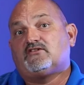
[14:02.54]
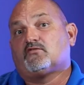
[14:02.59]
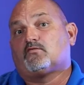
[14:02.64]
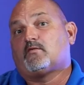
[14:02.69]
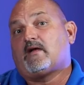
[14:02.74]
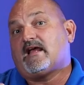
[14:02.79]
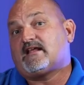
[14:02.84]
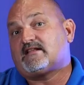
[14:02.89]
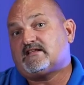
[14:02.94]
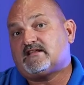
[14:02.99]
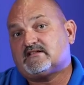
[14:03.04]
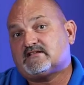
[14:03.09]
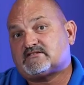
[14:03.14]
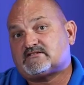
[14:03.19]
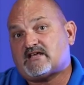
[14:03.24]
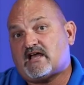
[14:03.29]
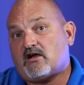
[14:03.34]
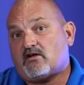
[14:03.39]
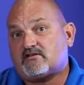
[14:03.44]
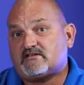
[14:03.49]
directing the
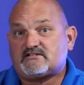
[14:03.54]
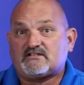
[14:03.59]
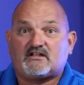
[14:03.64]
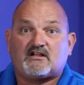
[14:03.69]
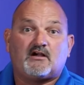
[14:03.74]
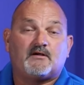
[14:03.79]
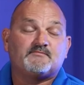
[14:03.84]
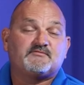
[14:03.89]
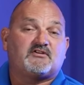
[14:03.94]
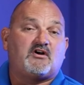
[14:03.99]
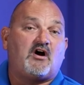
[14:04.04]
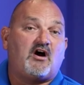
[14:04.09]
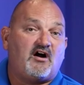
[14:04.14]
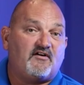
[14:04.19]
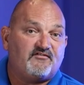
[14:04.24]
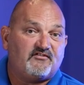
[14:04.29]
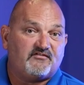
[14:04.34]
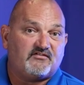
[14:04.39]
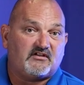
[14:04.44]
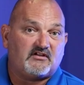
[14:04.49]
sound as it comes
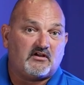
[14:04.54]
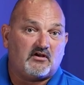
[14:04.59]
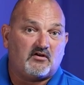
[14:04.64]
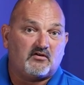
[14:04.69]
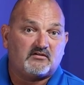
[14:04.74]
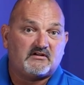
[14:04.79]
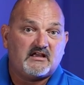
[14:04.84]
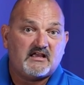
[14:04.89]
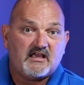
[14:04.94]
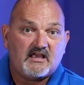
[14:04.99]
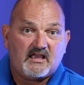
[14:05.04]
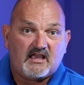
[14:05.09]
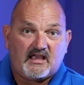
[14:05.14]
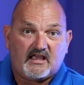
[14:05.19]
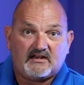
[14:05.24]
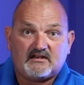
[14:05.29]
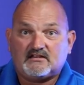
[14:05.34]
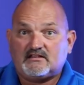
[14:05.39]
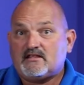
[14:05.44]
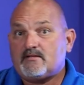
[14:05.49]
off of the cone
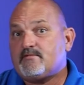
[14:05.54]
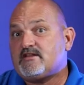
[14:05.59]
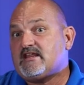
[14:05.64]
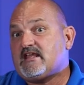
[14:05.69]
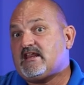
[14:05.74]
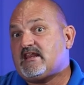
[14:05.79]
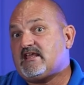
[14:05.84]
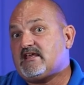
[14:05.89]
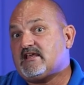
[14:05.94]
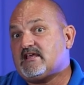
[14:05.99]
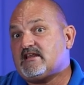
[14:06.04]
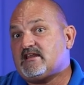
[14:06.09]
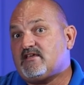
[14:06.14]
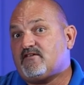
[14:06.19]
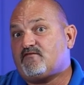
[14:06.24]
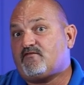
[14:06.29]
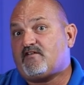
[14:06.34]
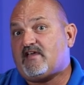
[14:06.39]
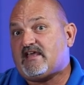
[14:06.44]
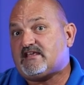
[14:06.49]
and eliminating any
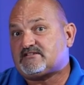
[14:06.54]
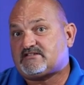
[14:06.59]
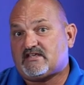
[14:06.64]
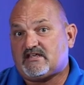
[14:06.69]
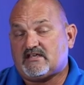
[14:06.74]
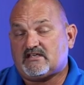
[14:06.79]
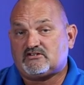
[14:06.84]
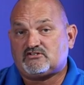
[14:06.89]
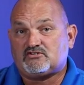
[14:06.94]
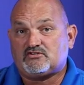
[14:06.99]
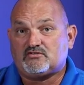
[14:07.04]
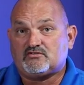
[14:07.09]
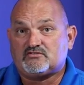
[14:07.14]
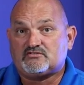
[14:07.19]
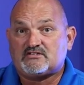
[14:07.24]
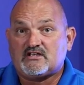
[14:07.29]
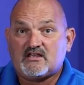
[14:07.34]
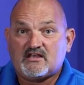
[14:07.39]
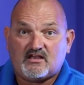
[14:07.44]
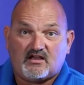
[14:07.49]
phasing
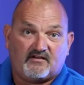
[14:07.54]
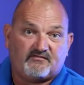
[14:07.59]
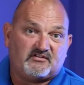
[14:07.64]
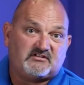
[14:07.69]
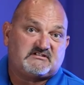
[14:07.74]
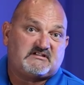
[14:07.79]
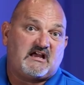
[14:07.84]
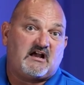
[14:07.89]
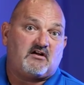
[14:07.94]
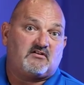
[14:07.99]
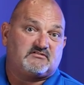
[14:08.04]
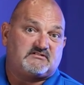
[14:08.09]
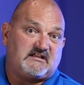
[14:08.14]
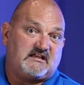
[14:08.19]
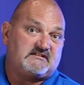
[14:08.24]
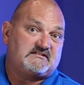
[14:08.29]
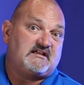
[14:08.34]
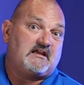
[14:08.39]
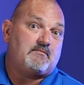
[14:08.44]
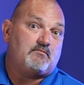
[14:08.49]
issues of the sounds
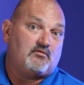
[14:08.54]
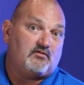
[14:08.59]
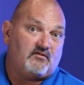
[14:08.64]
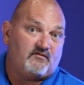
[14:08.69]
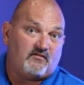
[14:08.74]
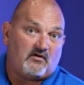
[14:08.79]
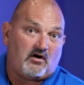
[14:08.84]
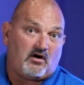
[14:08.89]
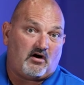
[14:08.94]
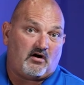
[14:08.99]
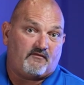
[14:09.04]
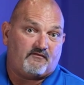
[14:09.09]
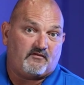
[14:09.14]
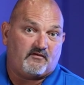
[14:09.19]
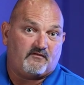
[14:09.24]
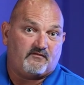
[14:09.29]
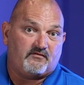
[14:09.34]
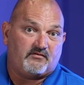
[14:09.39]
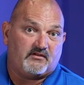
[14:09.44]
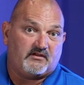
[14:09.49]
as they move off
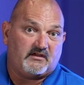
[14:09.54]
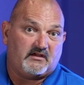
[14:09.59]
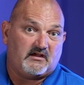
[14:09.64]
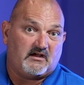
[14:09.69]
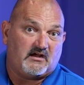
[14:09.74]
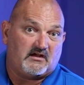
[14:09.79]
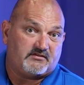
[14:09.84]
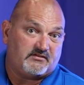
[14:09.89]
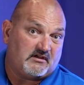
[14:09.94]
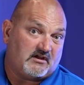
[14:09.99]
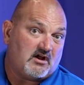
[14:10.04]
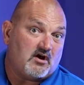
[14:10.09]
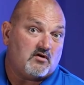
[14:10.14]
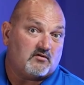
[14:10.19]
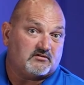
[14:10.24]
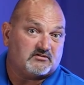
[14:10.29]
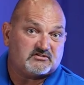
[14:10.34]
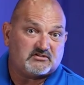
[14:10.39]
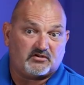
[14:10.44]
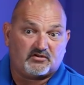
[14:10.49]
of the, uh, the
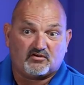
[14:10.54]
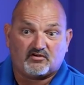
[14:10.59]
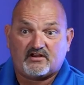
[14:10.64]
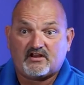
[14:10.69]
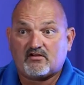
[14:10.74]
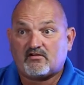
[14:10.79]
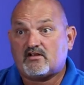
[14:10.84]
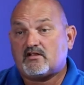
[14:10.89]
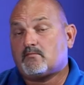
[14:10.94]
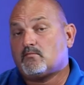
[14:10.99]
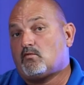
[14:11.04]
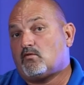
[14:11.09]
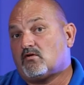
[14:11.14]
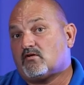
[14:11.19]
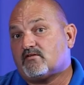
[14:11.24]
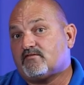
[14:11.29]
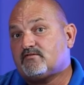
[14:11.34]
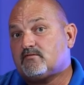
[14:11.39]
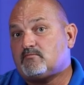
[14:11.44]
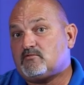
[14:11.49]
cone. So you're hearing
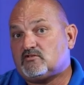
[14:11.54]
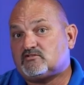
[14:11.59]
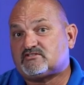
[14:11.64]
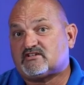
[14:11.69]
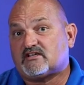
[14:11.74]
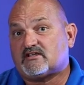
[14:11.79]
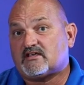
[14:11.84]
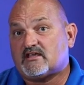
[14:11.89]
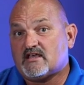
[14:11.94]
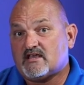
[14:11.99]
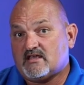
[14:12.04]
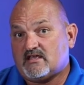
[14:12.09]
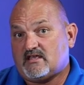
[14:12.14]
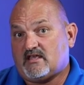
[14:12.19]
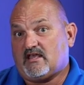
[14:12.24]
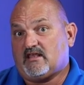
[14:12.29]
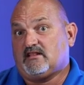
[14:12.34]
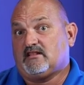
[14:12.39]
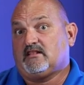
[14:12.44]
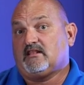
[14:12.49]
more of the music
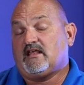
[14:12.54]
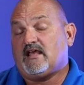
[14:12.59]
and